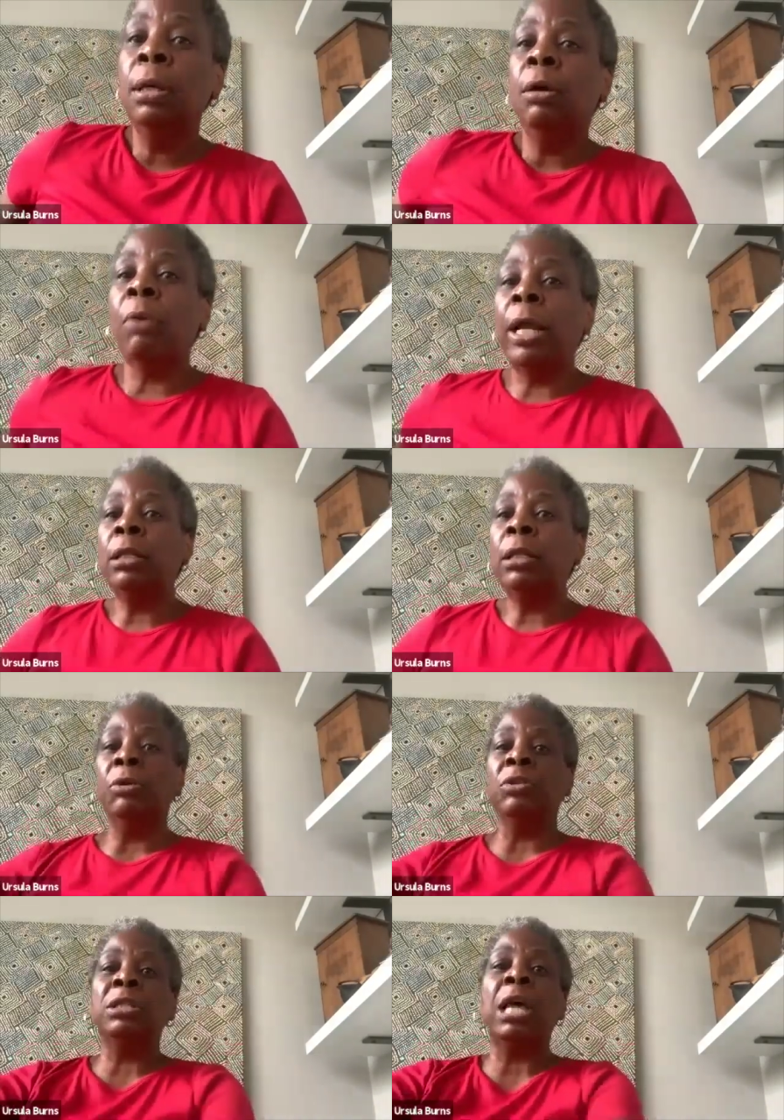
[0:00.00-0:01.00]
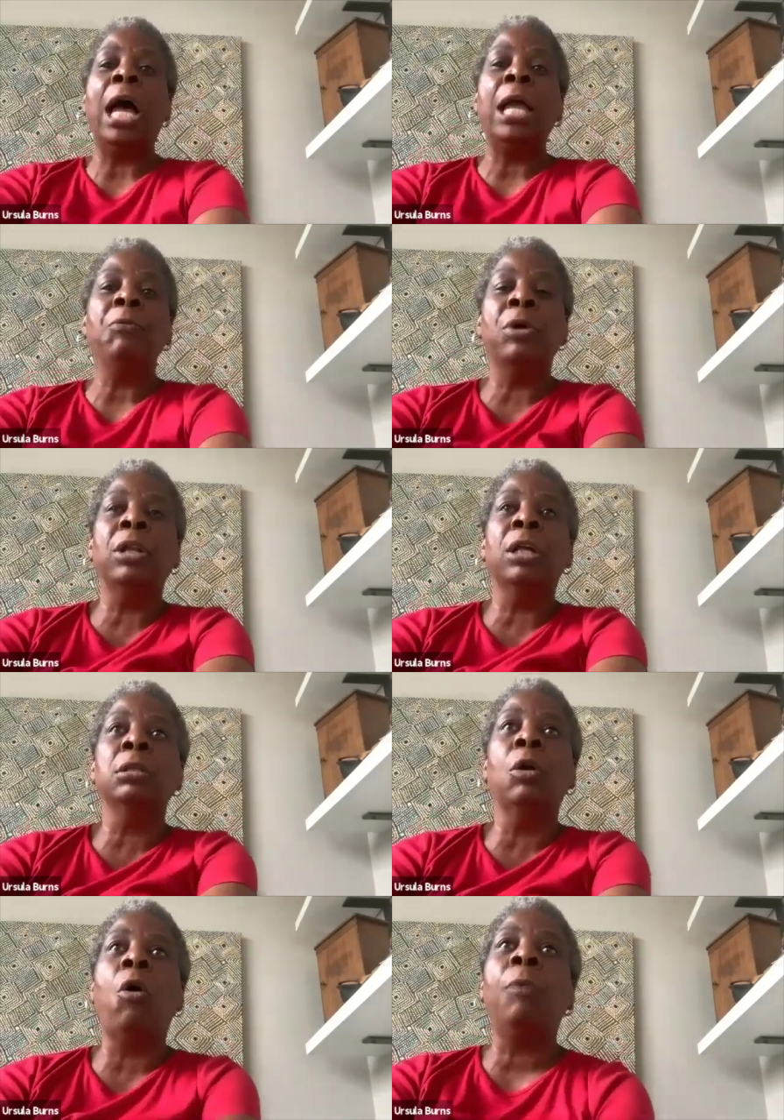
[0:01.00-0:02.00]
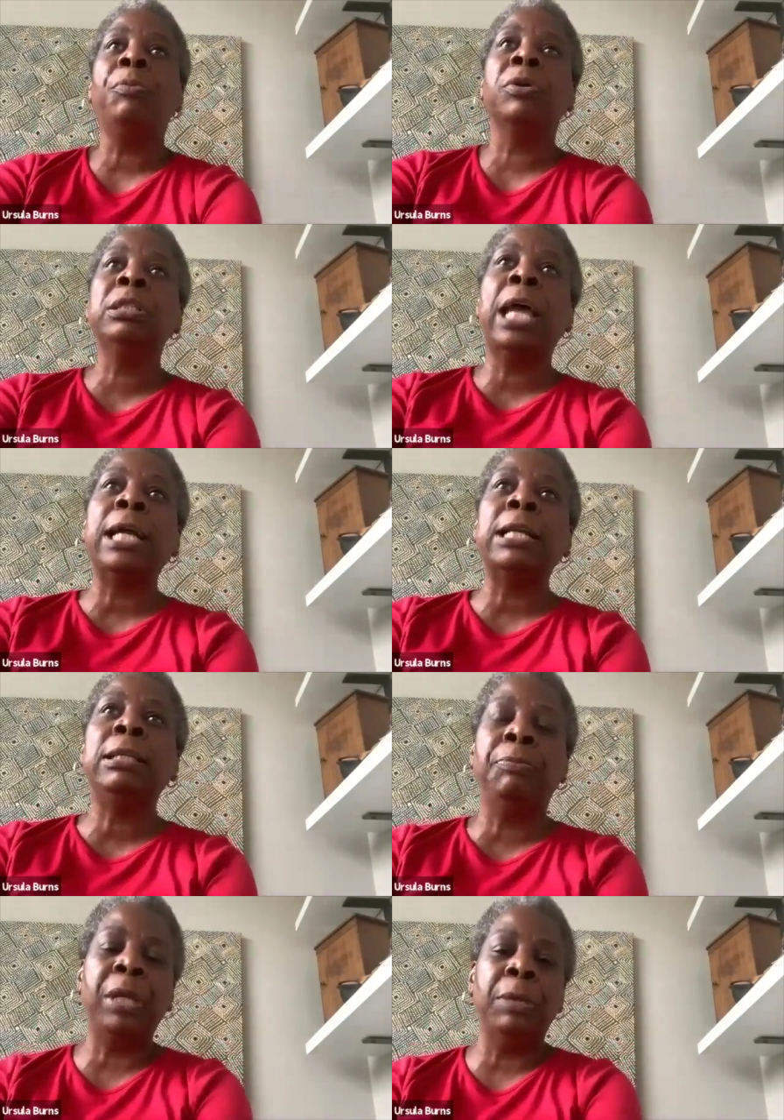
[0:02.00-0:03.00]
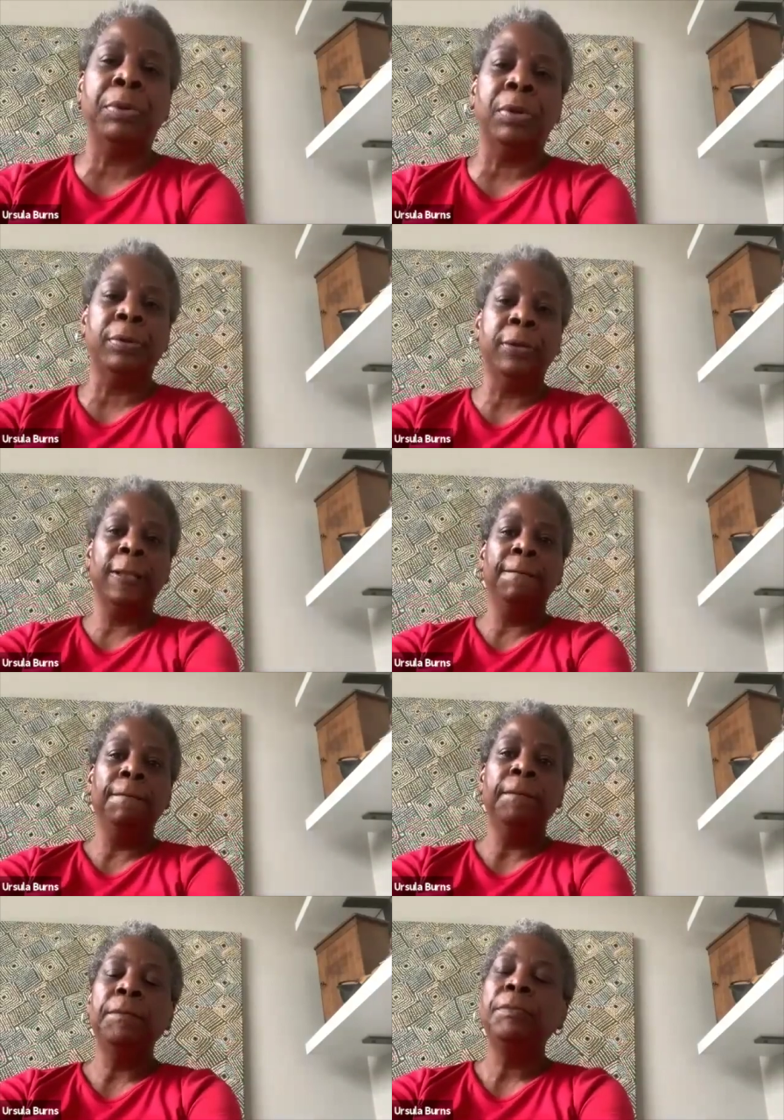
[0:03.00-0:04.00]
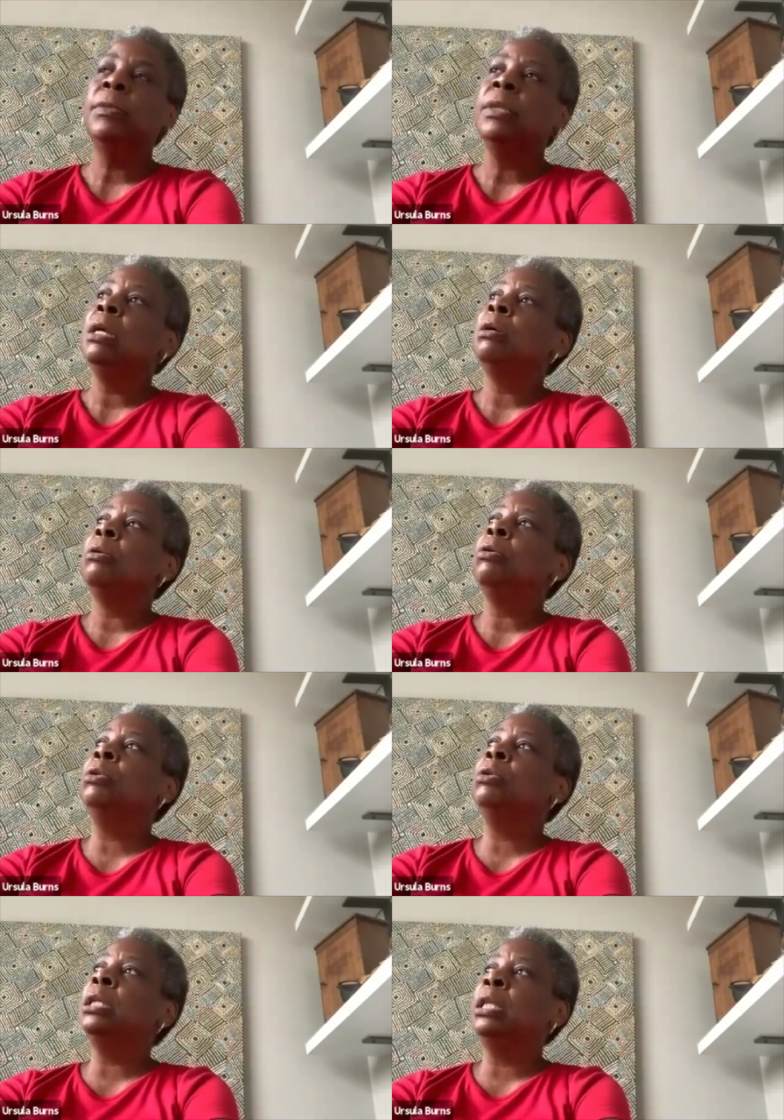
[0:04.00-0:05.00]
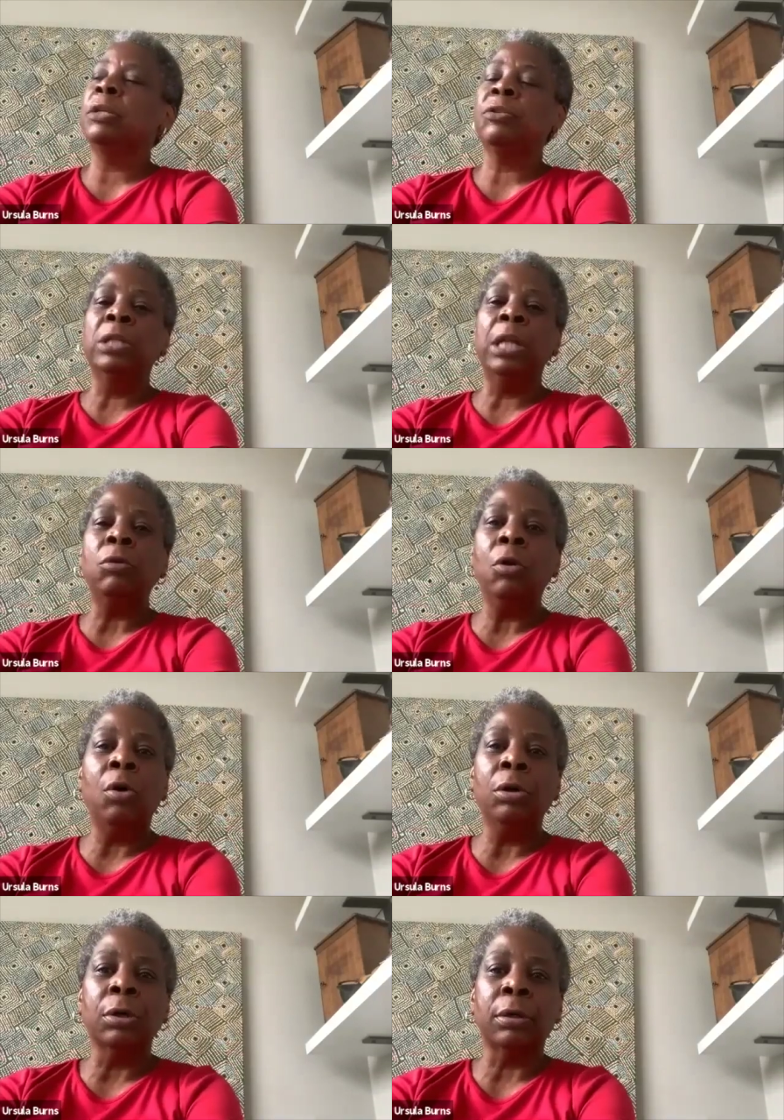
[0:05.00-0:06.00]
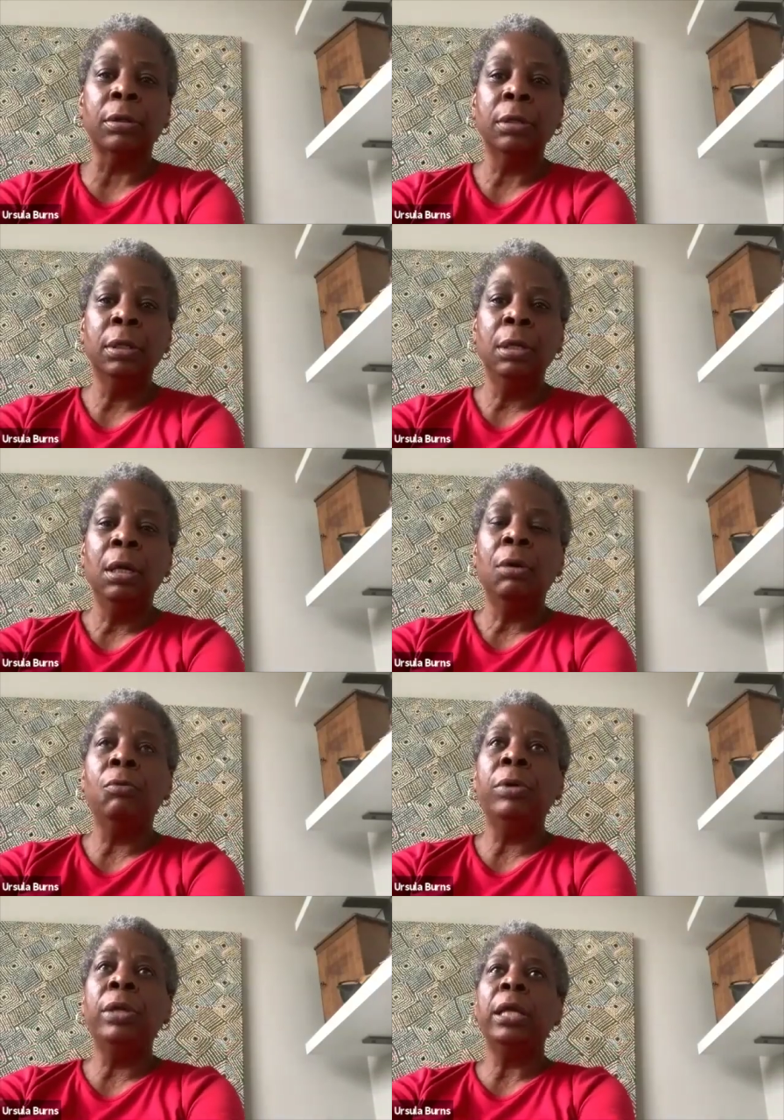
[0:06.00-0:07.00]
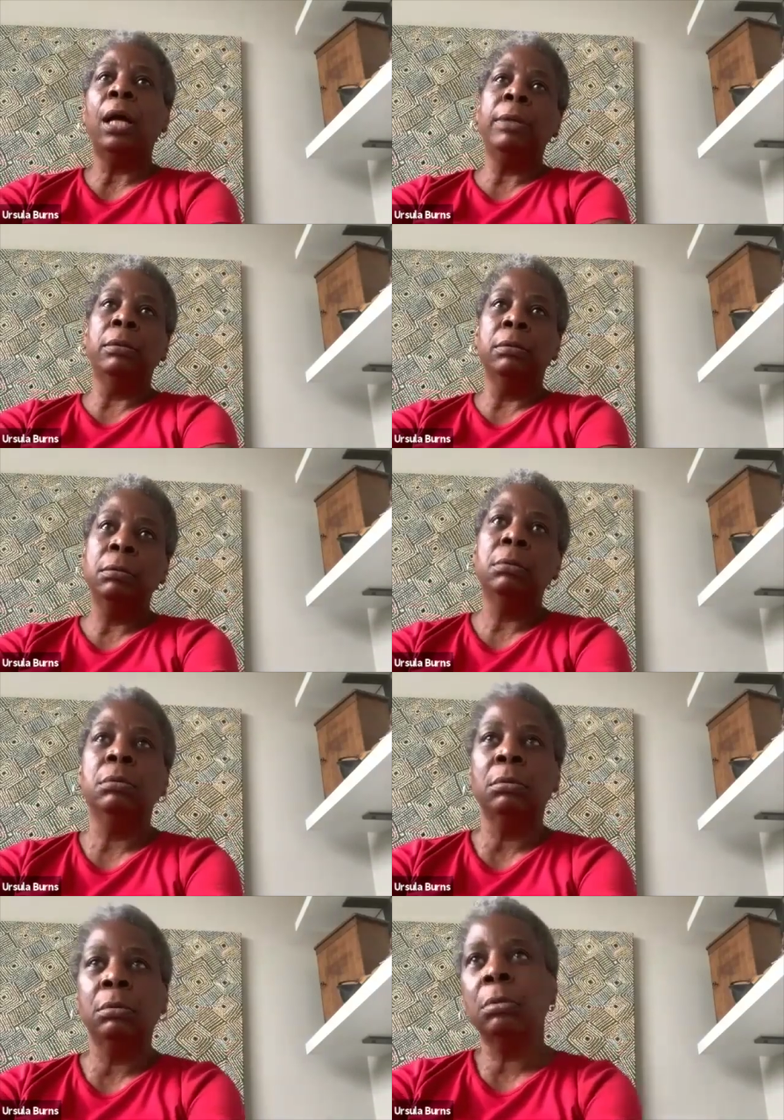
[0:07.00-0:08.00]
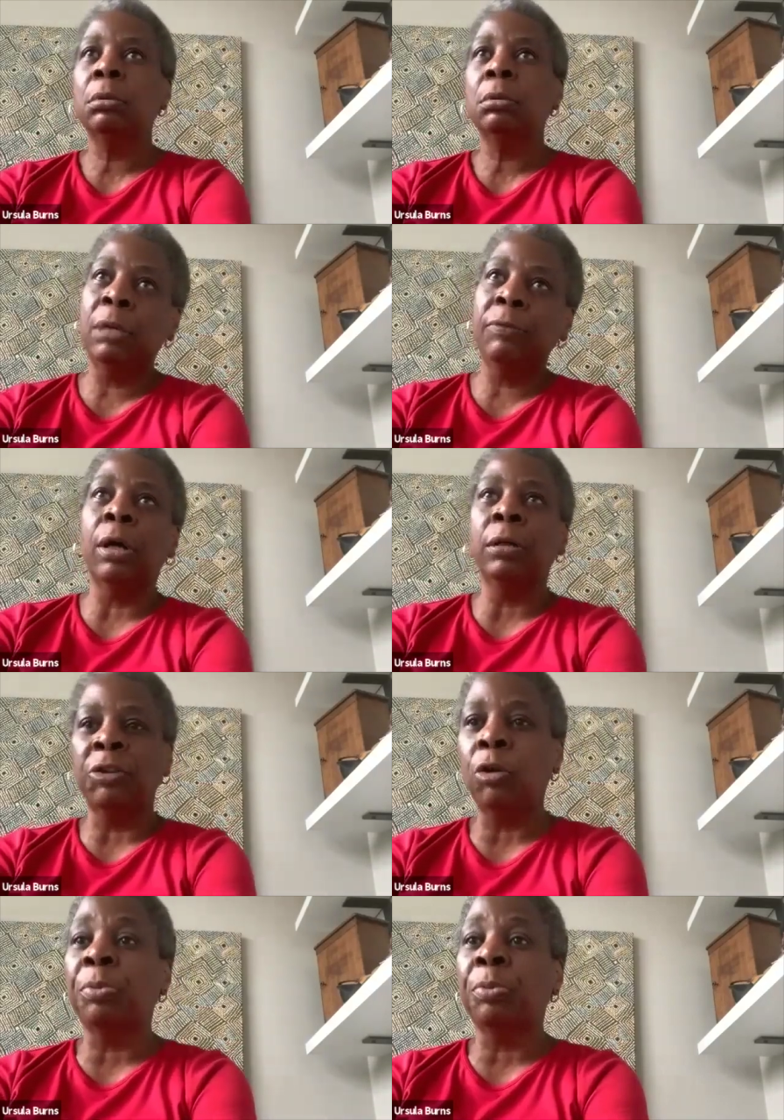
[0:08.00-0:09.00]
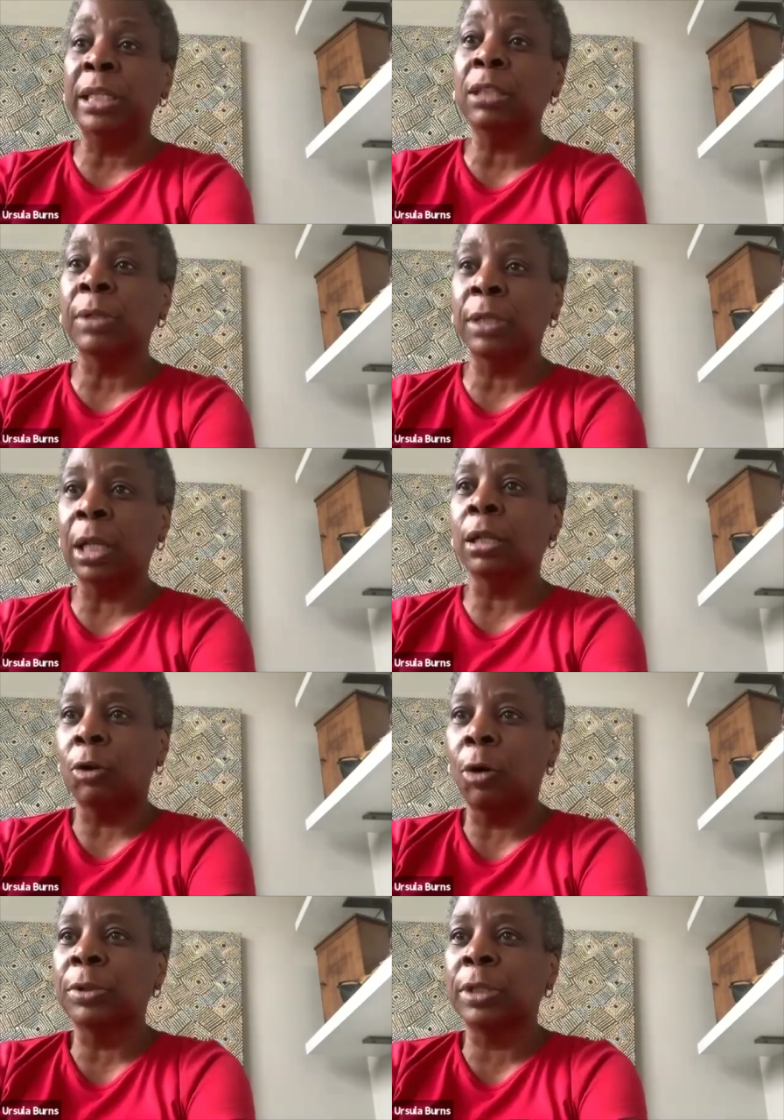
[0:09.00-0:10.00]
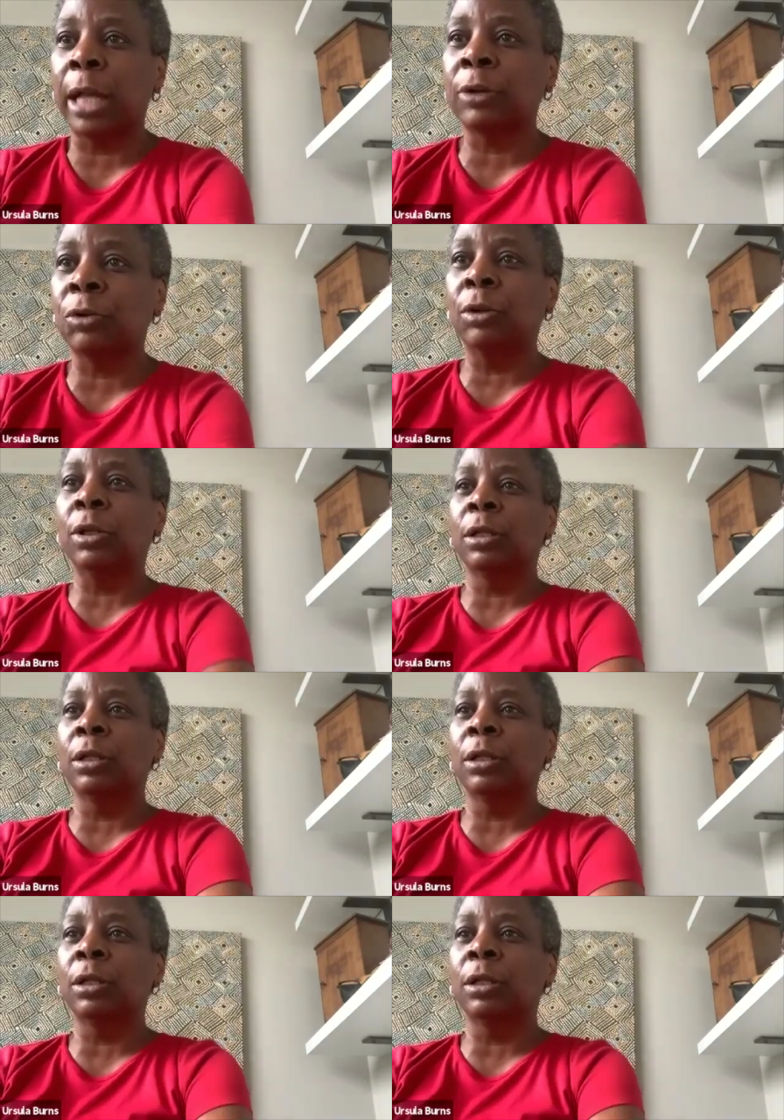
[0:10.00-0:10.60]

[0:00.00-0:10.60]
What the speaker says: right? There was a time when the law protected people who did this. No longer. Even unless you're a policeman and then the law protects you,